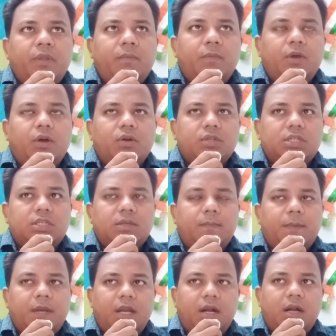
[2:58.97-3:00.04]
because it's a
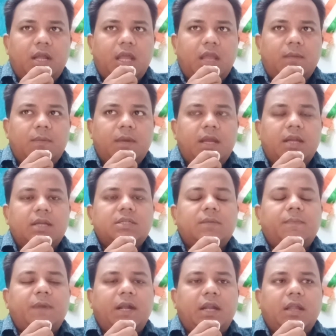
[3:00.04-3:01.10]
prayer time and it's a
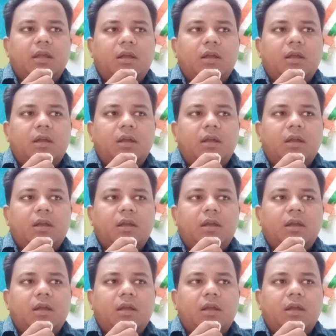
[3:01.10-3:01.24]
practical